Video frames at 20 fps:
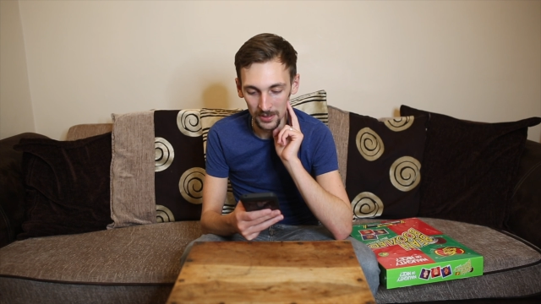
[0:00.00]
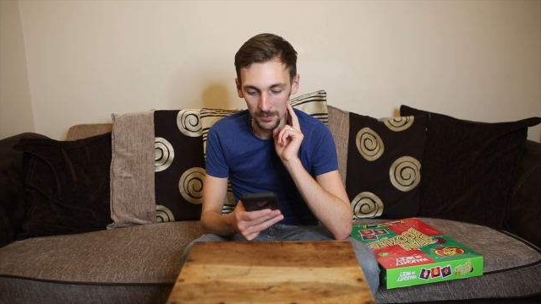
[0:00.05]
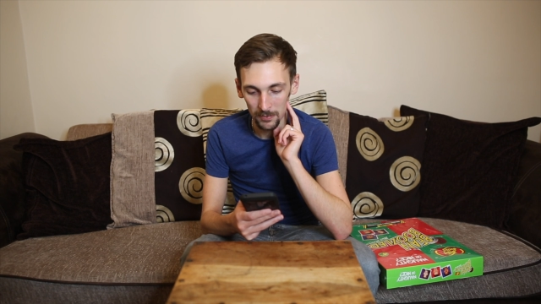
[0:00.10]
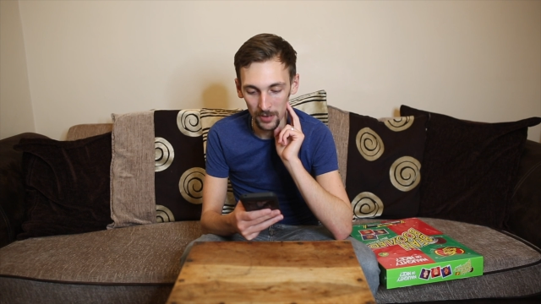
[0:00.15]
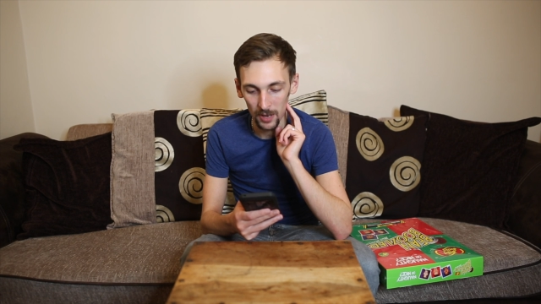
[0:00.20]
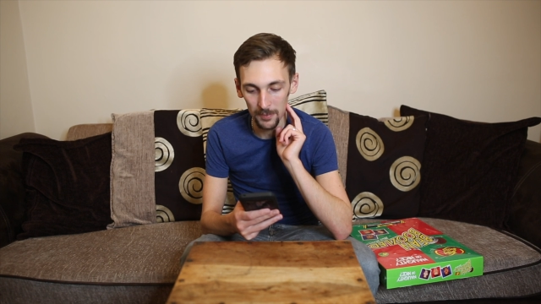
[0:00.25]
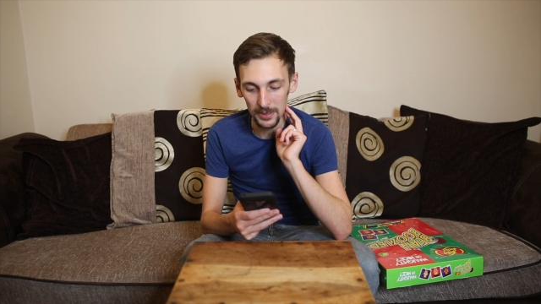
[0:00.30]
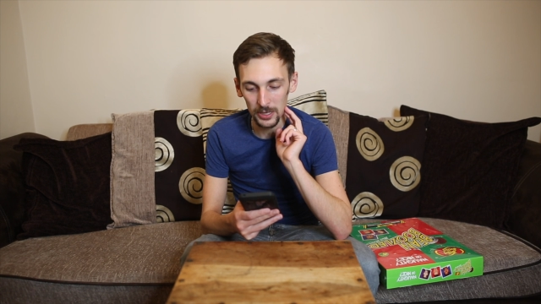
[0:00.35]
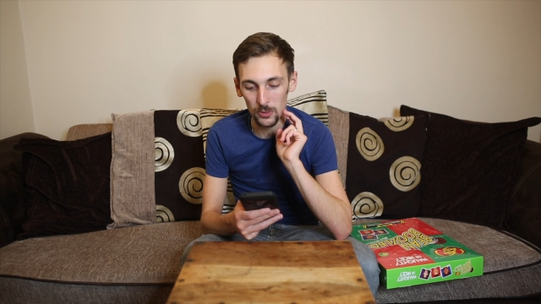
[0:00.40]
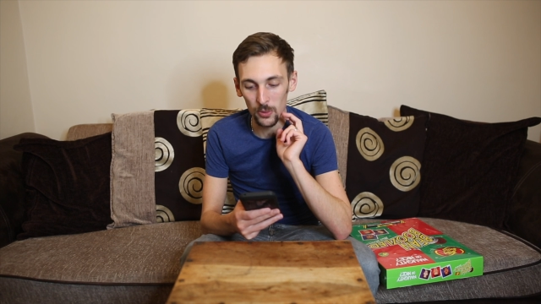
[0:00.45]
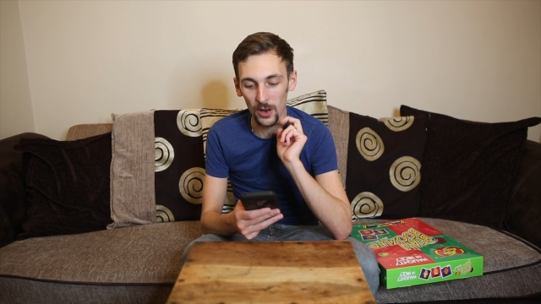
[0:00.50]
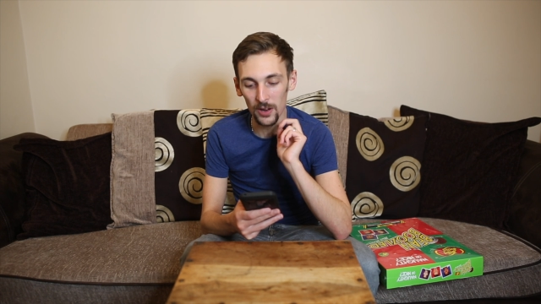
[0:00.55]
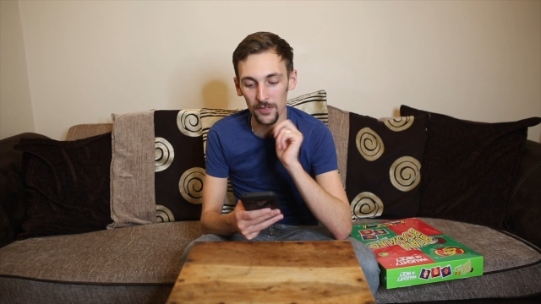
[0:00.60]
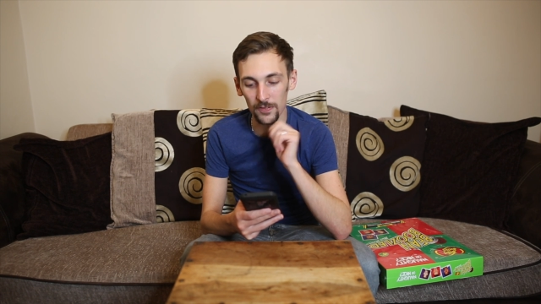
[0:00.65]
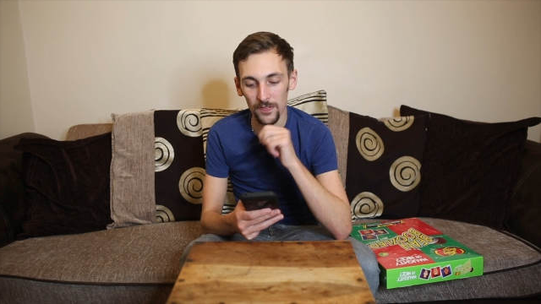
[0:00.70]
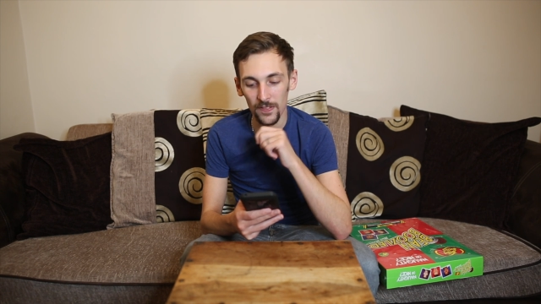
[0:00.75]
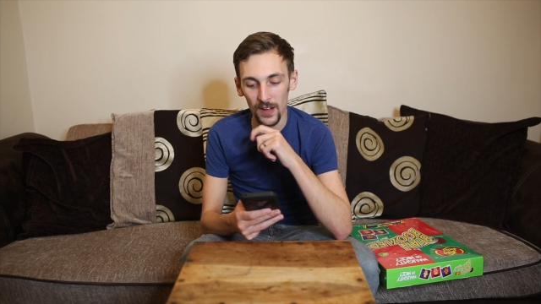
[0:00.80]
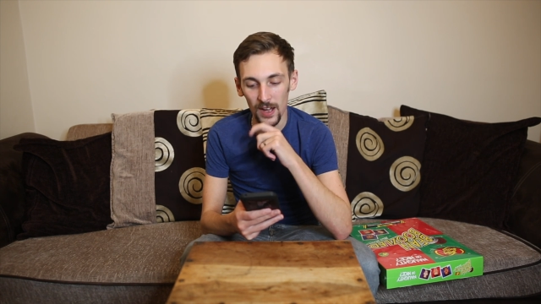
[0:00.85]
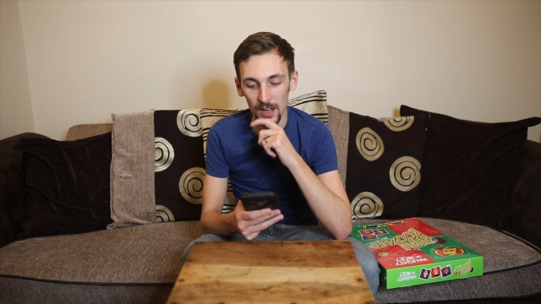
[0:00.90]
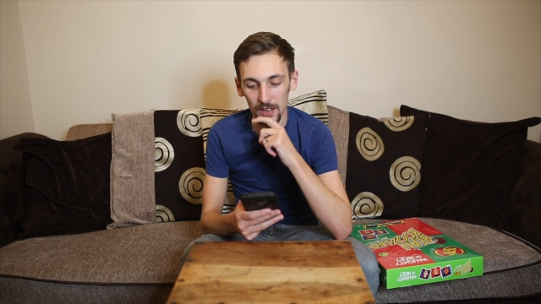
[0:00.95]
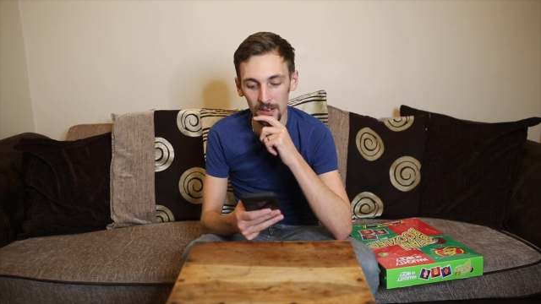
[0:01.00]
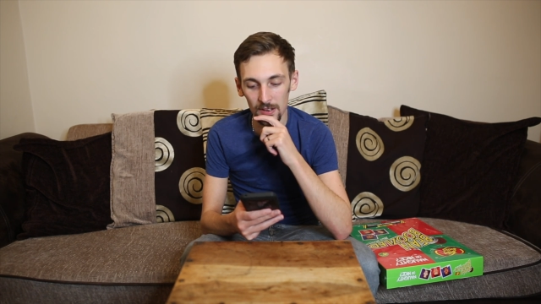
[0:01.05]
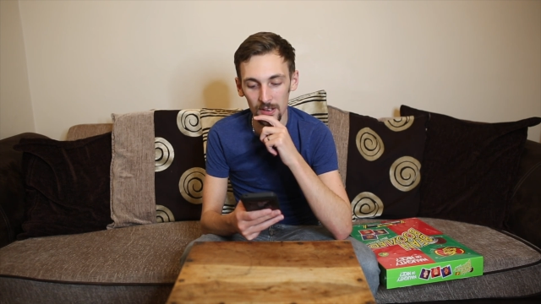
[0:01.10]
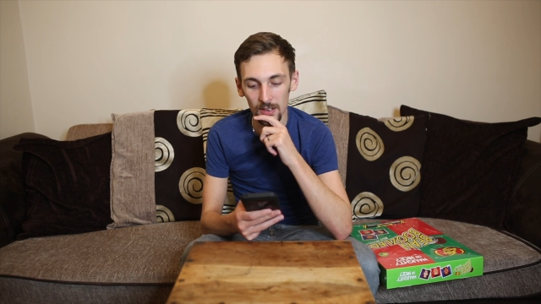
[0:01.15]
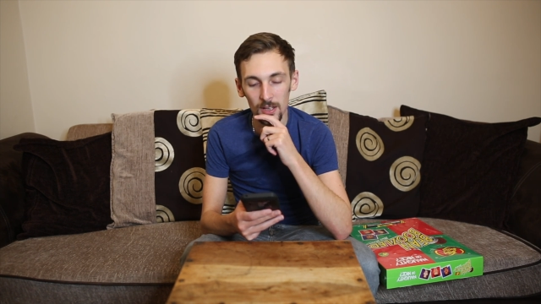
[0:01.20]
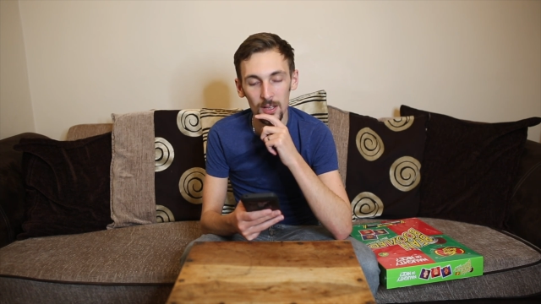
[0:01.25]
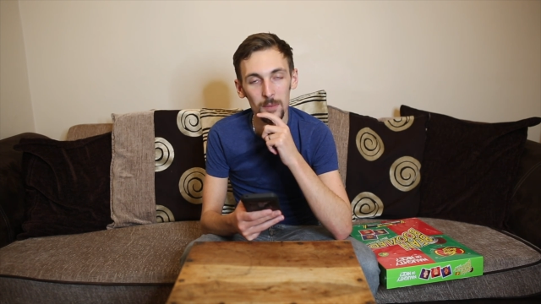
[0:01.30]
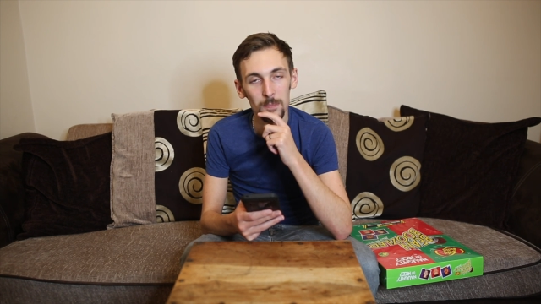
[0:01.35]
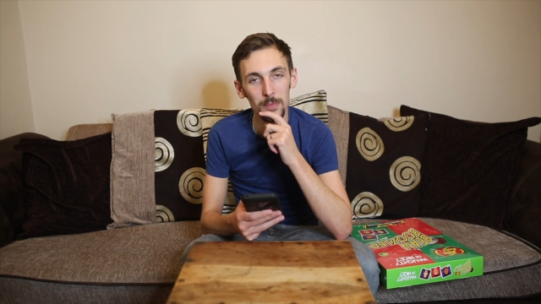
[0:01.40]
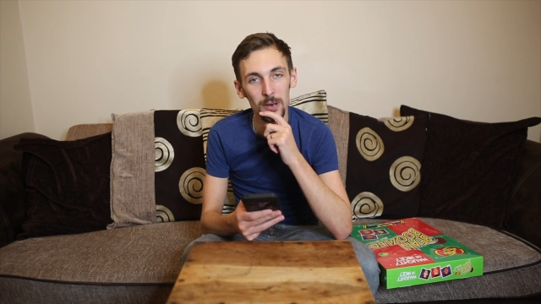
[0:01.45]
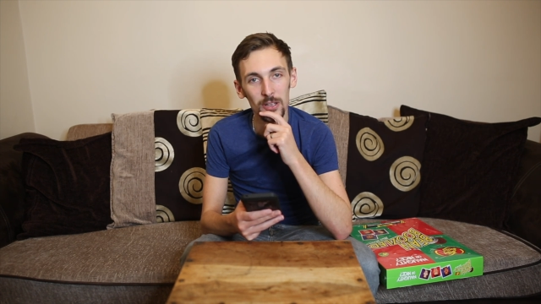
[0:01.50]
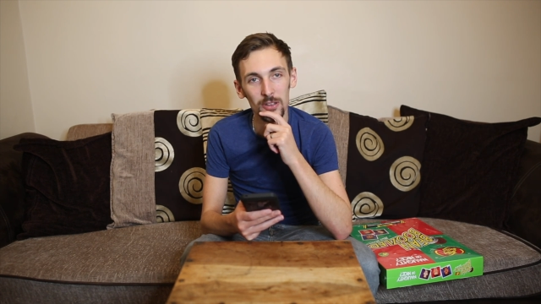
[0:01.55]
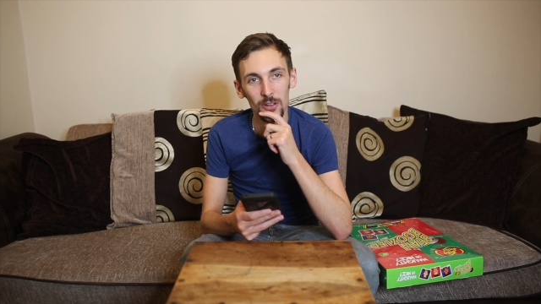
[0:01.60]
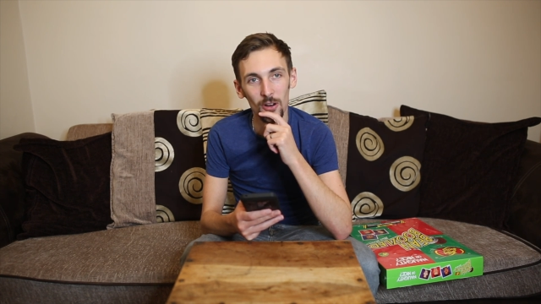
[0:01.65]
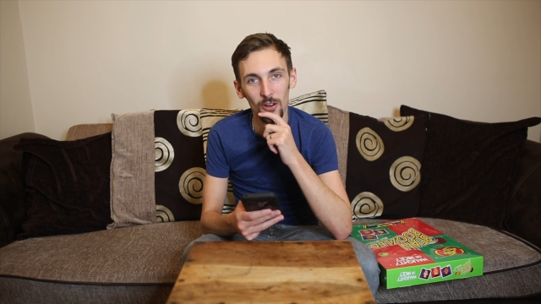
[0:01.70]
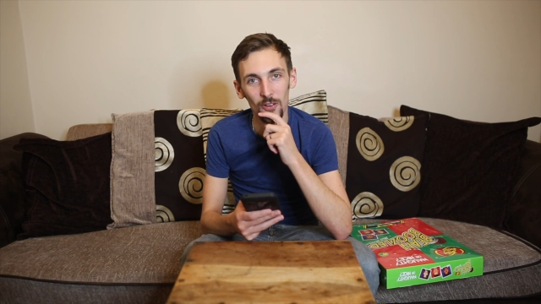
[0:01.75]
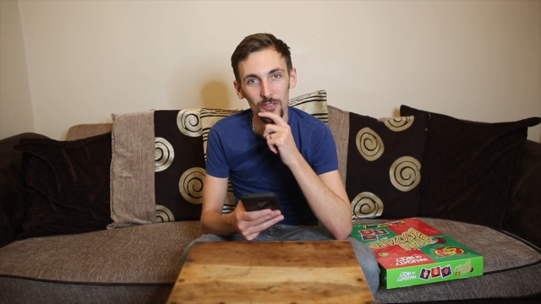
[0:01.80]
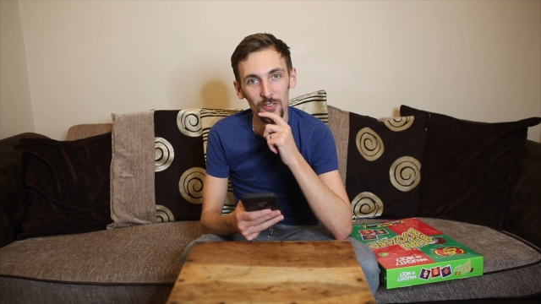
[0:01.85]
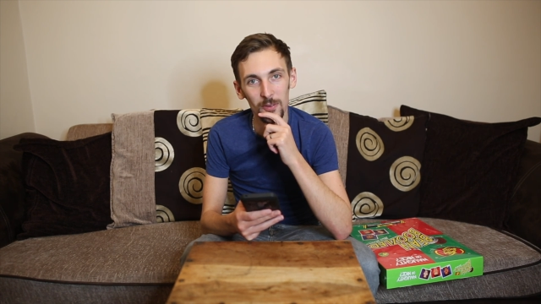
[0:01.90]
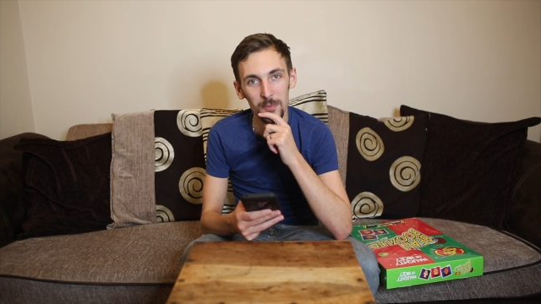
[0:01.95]
Might be quite fun, but
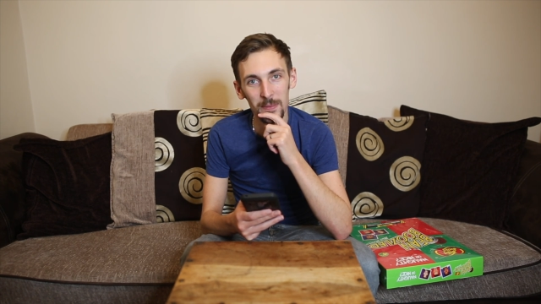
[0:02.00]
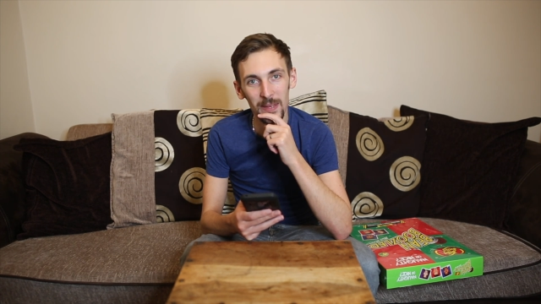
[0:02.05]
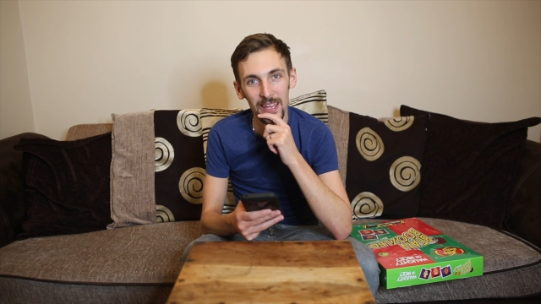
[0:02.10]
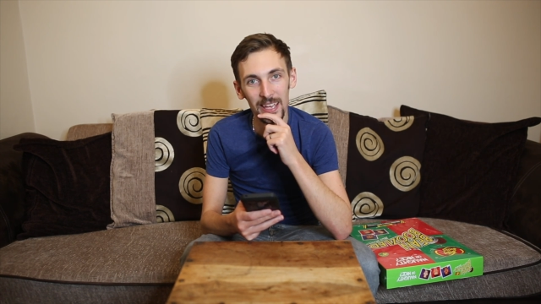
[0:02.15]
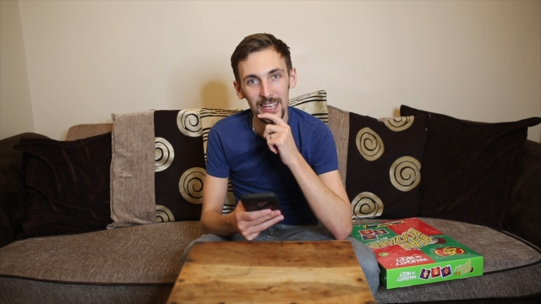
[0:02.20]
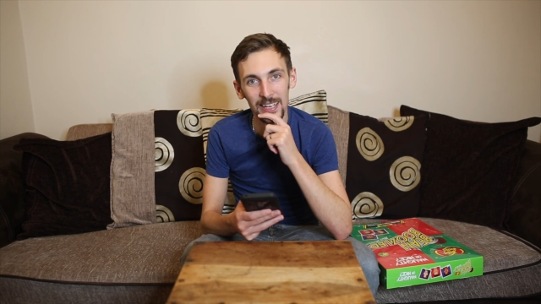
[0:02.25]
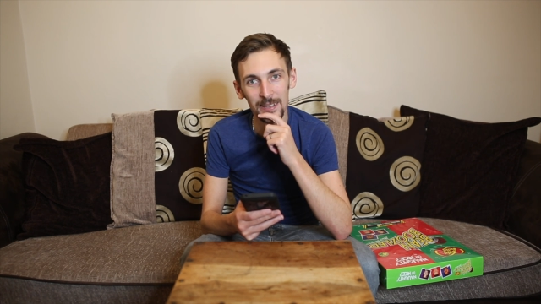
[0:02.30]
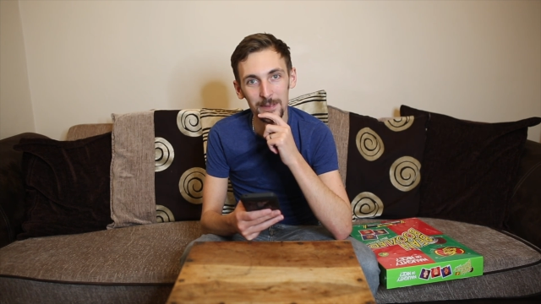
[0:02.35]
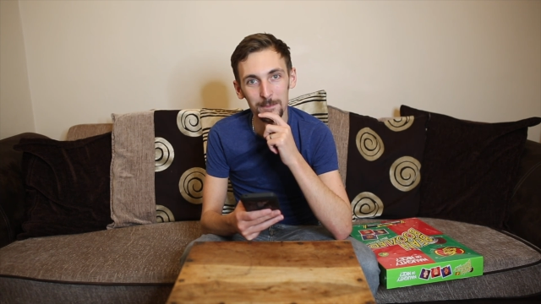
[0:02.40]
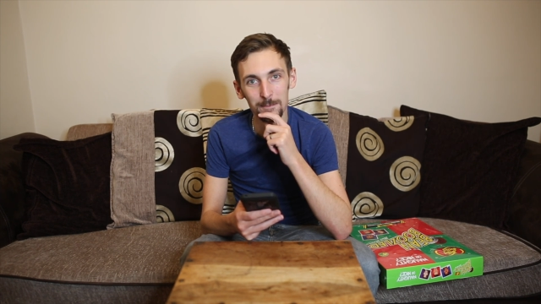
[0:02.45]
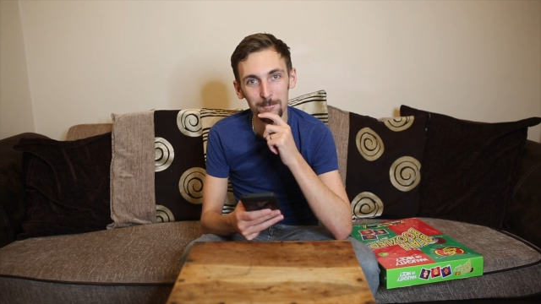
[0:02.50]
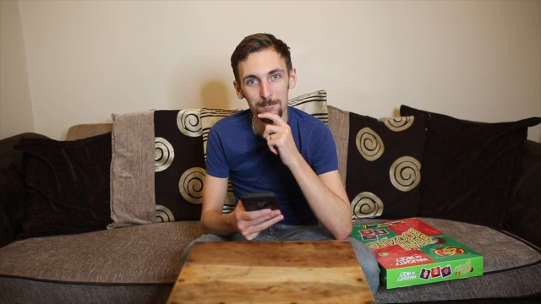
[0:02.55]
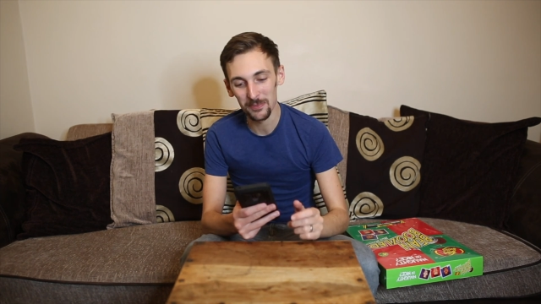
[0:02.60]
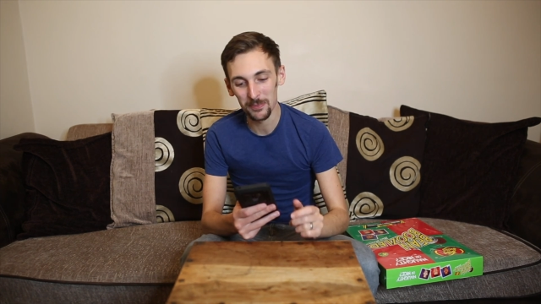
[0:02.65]
not for me.